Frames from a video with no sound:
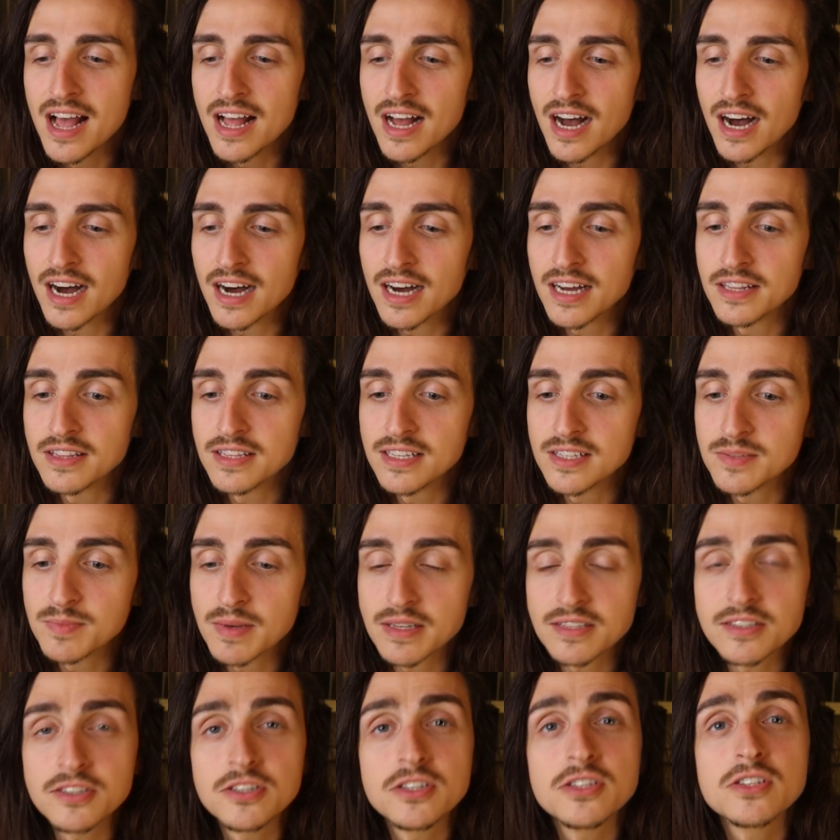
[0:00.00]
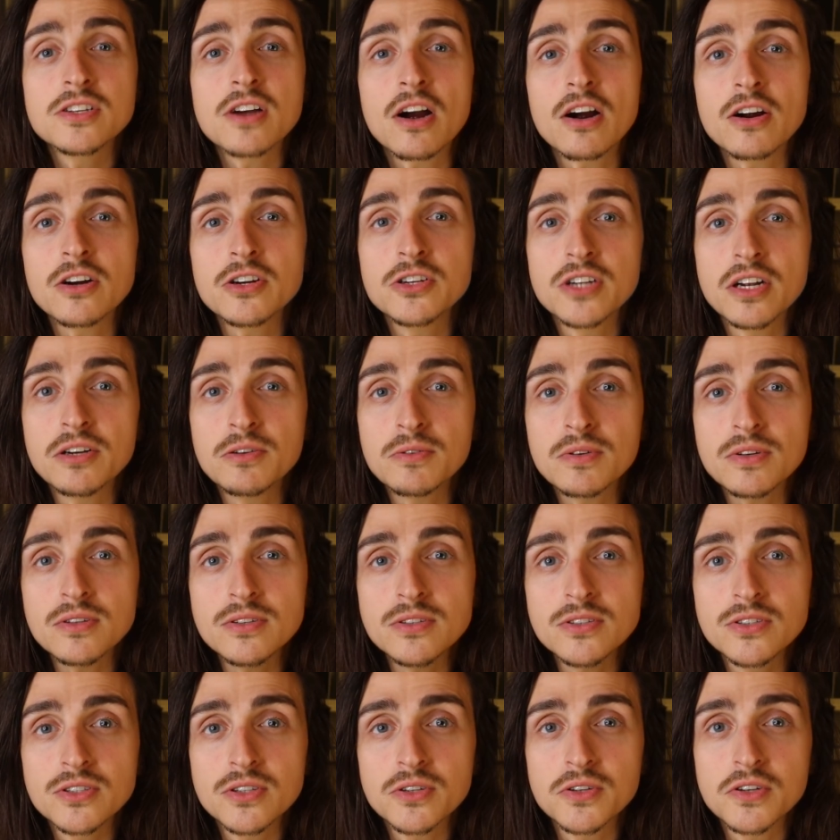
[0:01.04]
Uh, these messages are
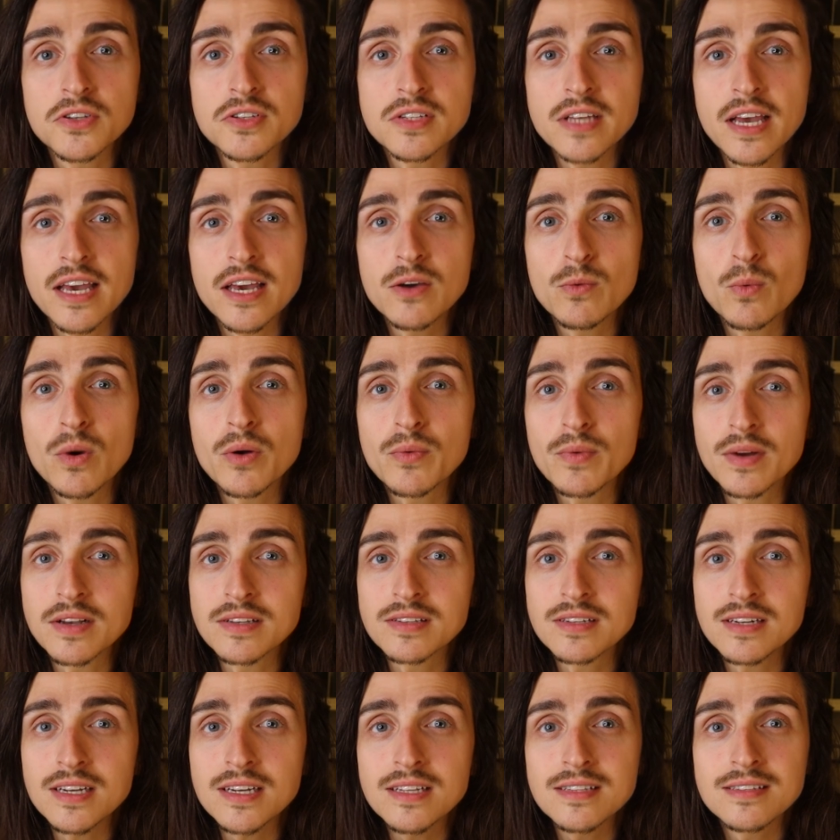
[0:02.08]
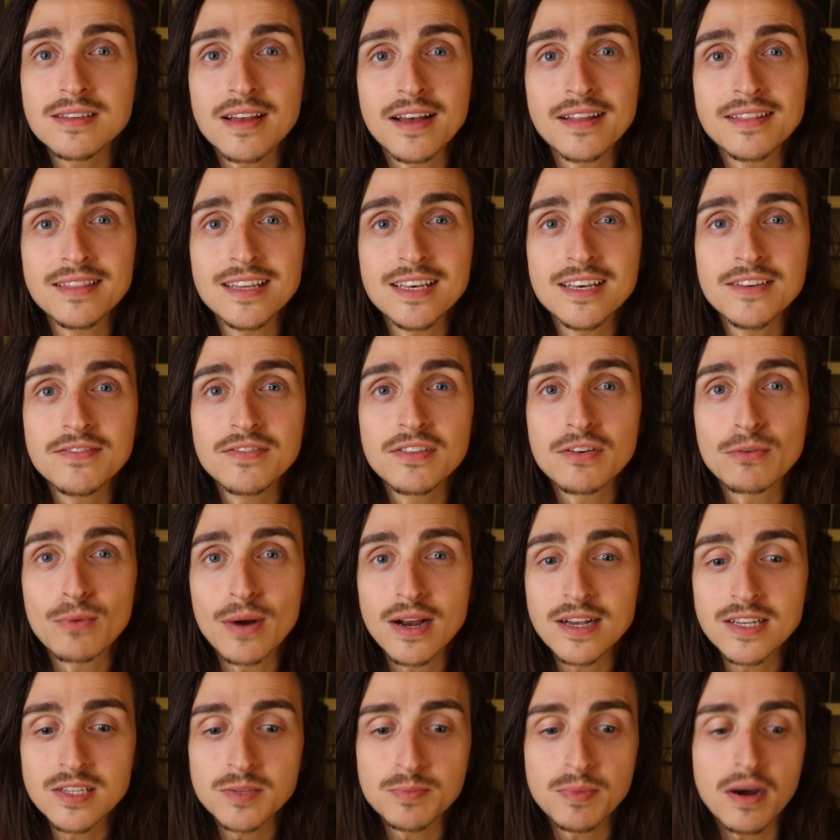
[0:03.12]
general, so just take what resonates and leave the
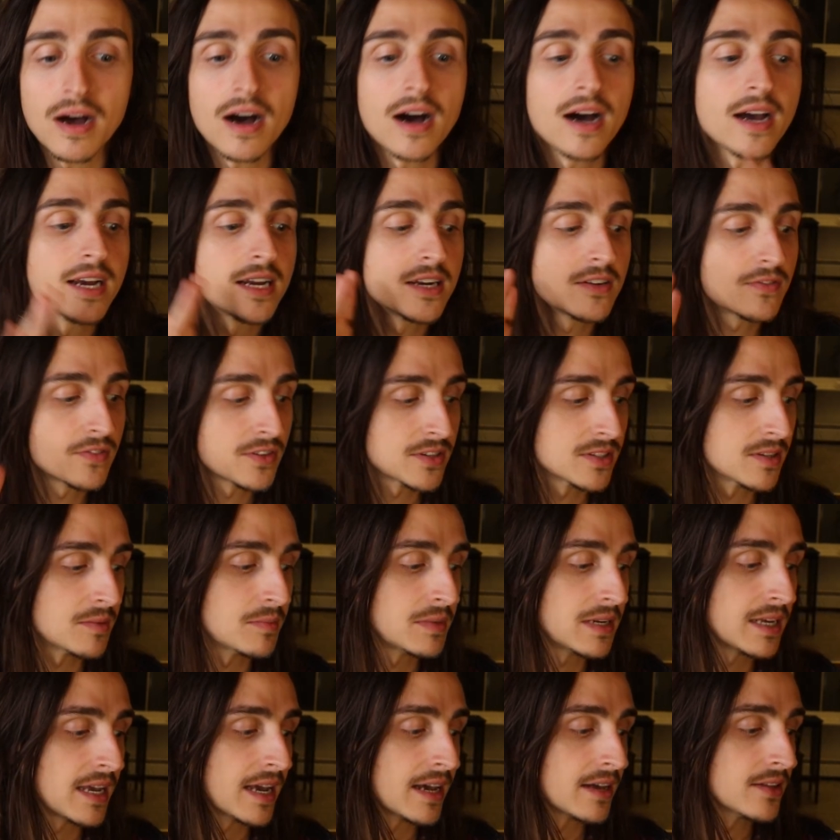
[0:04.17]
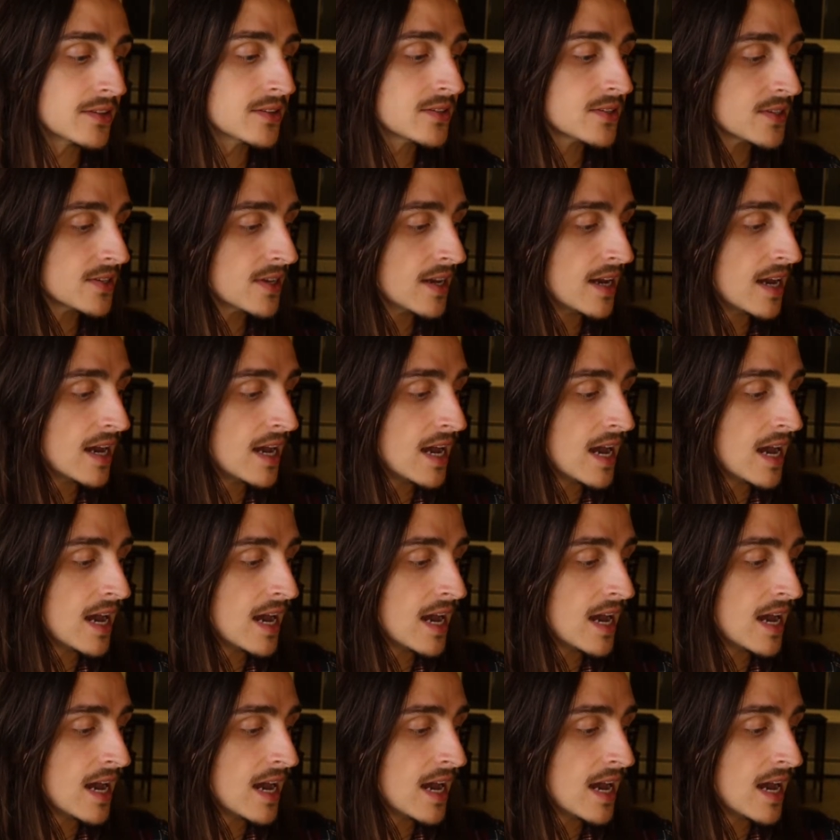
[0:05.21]
rest behind for somebody else.